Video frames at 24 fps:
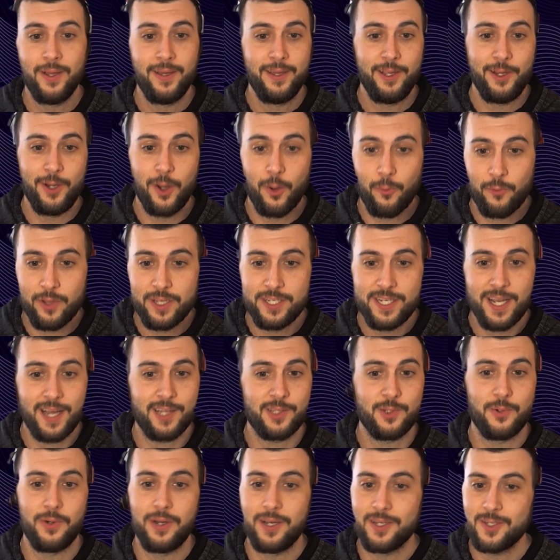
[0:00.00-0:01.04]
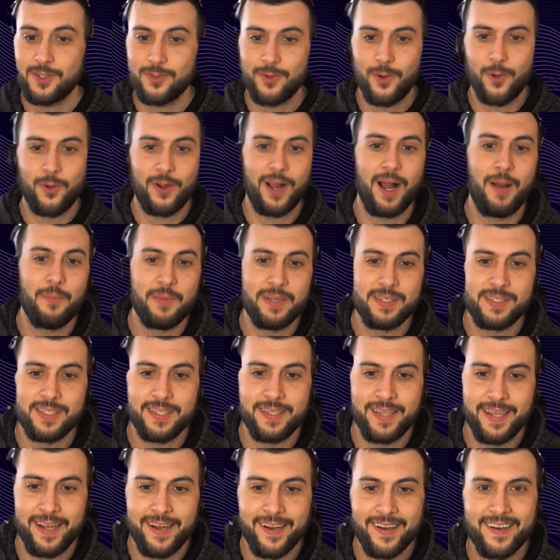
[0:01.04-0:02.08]
reach out to us, throw comments in
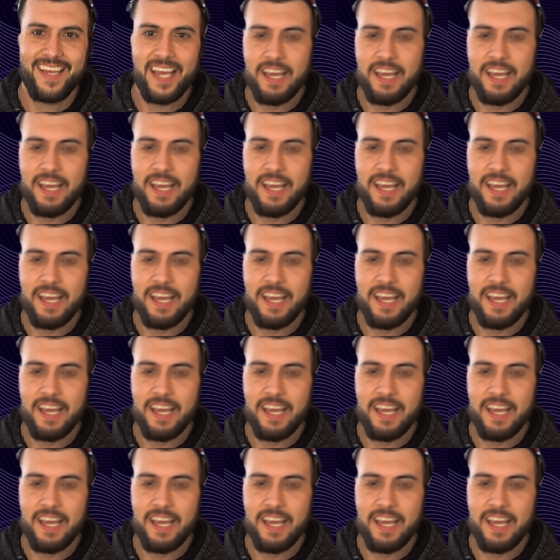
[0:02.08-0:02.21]
there.